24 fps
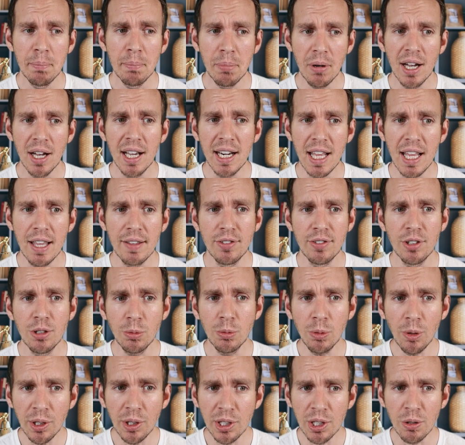But if you
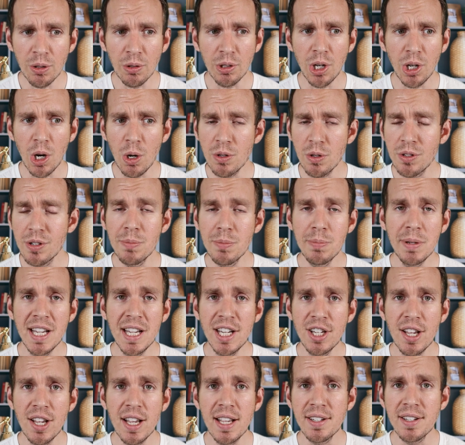really don't go to
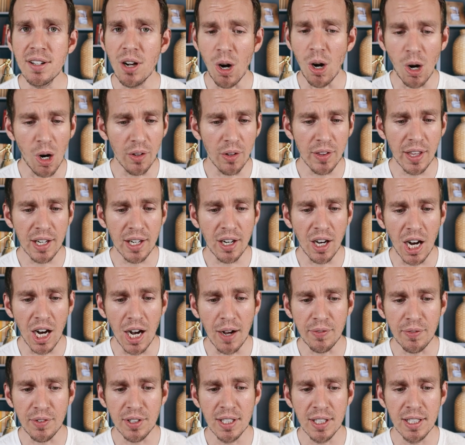BJ's all that
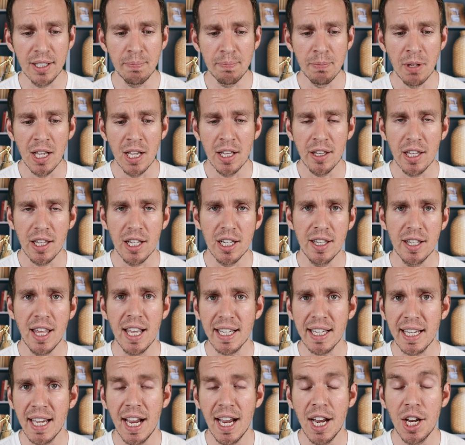often, then in
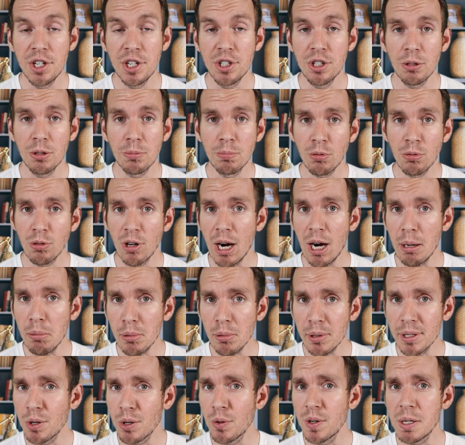that case, you're
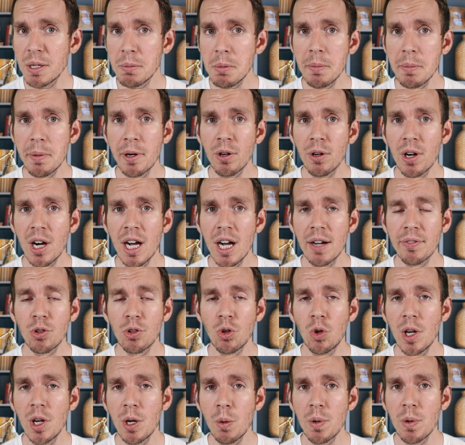probably going to be better off
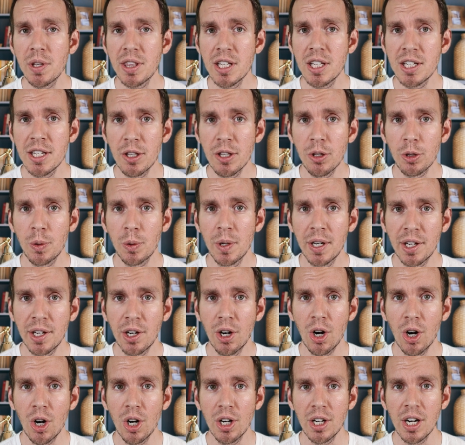going with another credit
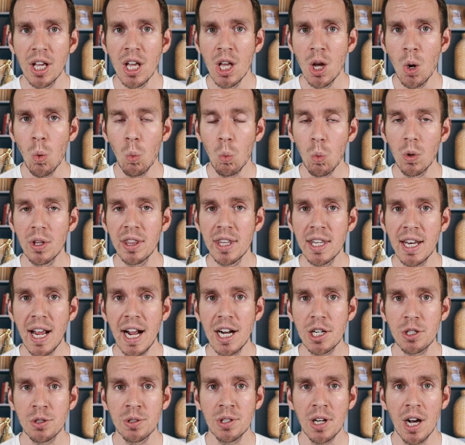card, one that
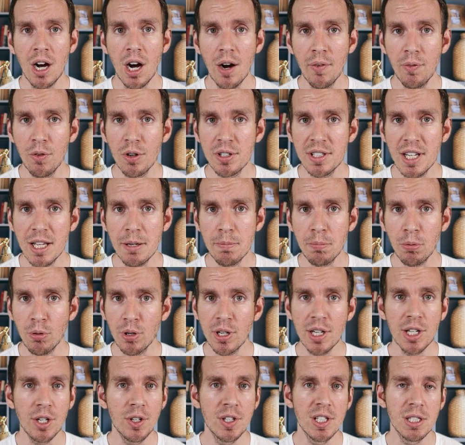actually offers a
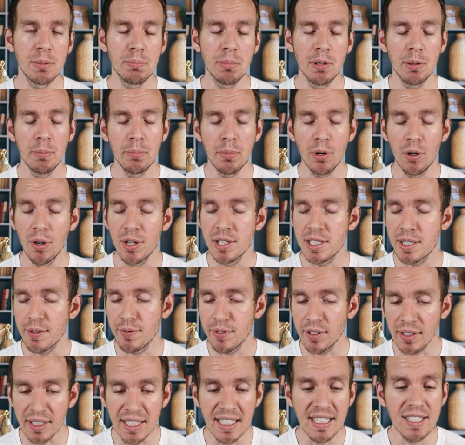pretty good spend bonus
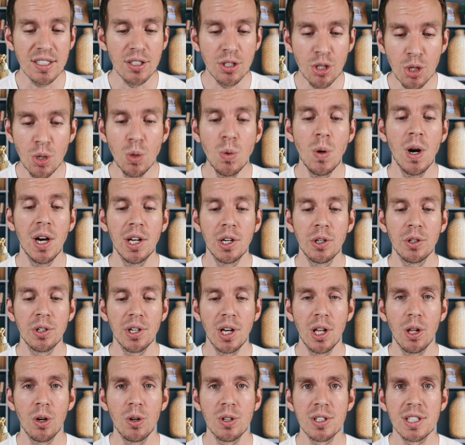of at least
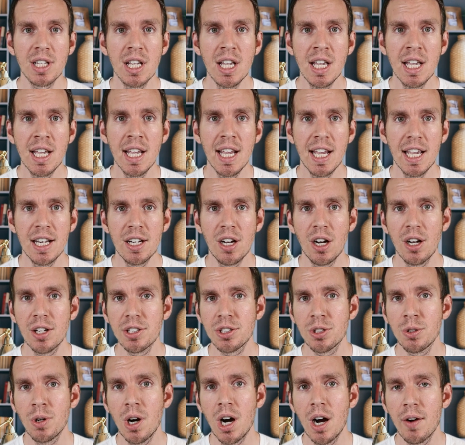$200 and
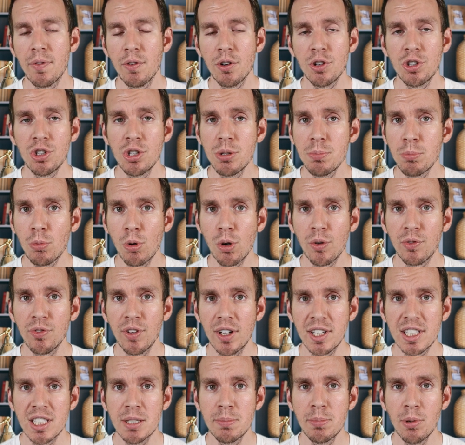also offers you more
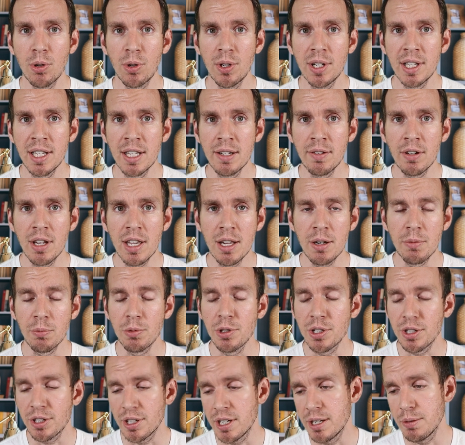flexibility
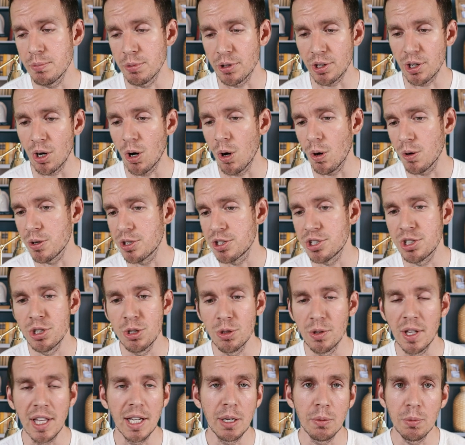in regards
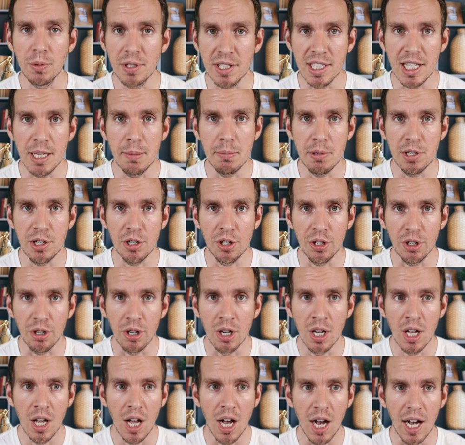to like redeeming
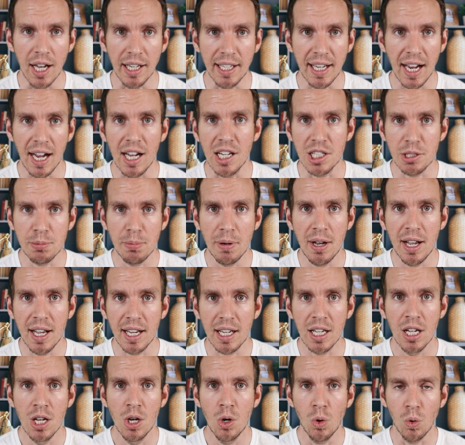your cash
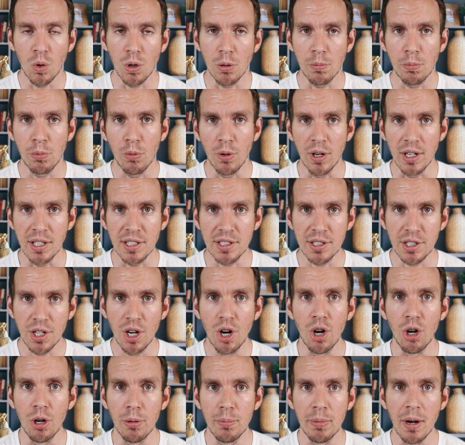back or points
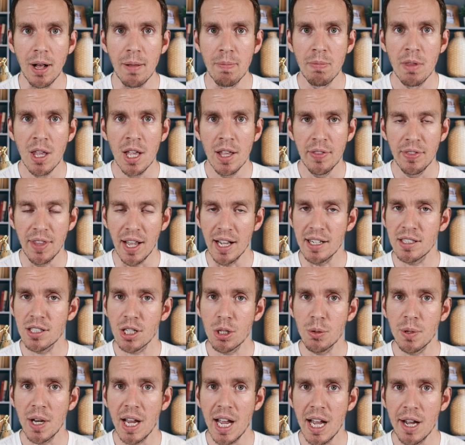go. But that's
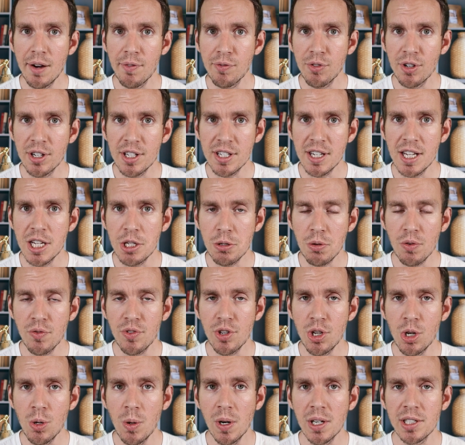all I have for today's
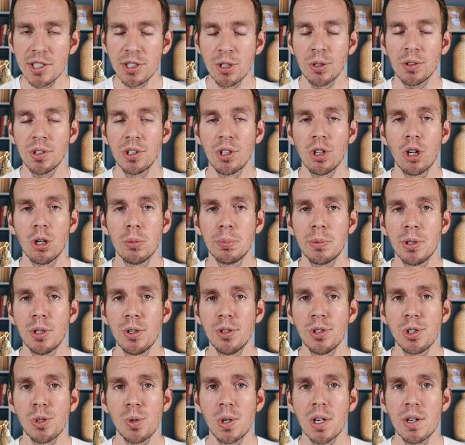review. I certainly hope that
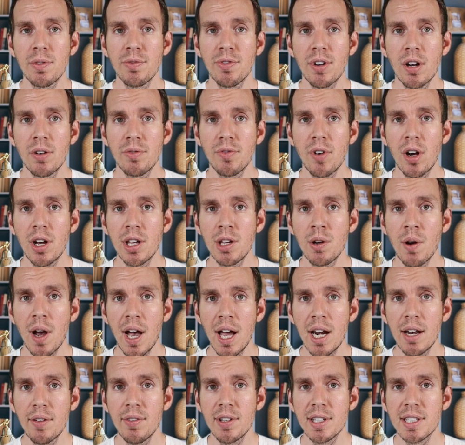you enjoyed and found value
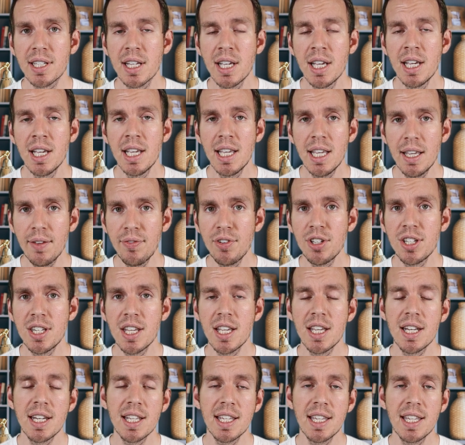out of it. If you
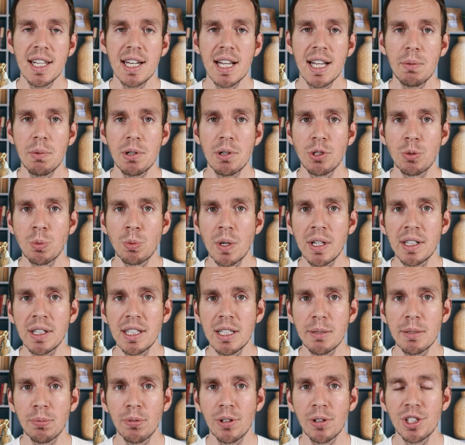did, again, I would
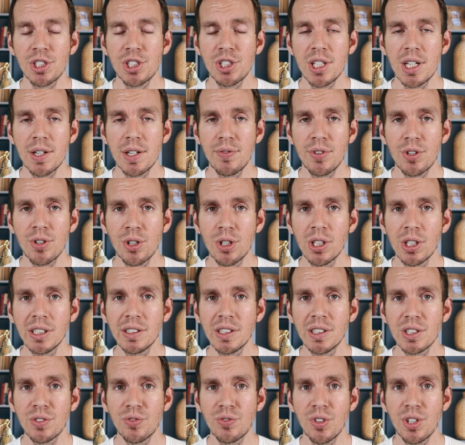greatly appreciate if you could
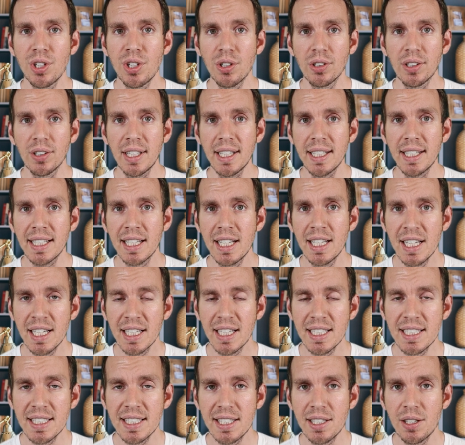give this video a like,
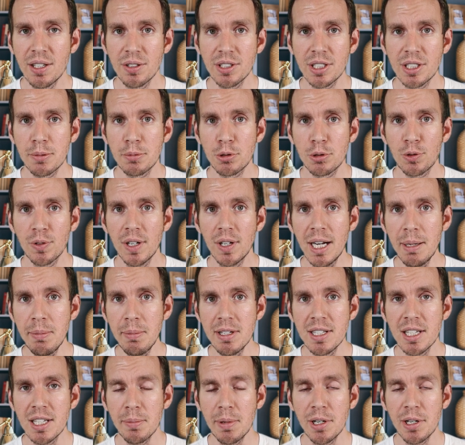consider
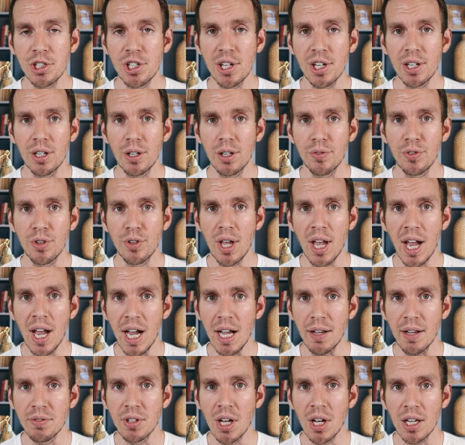subscribing to my channel if you
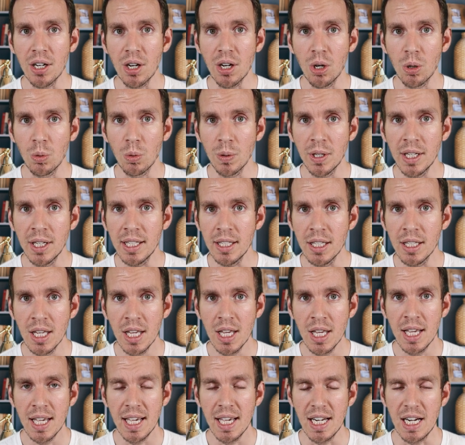have not already,
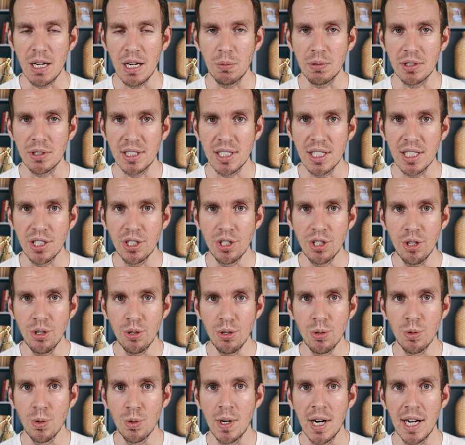and I will see
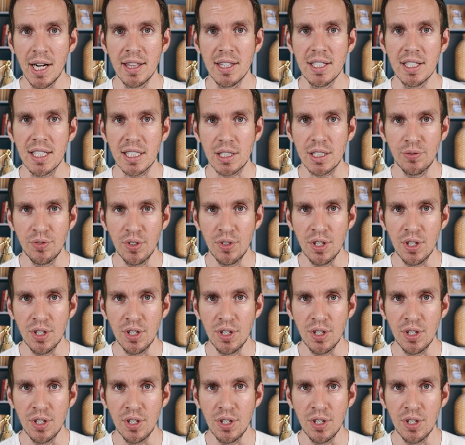you in the next